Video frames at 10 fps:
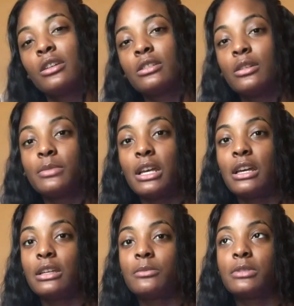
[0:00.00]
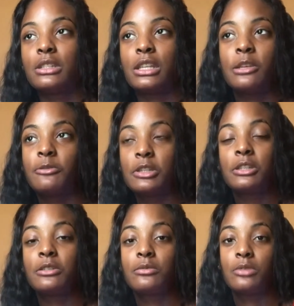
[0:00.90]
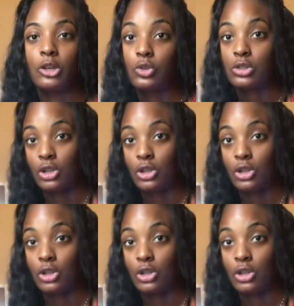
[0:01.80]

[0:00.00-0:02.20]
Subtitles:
sometimes even those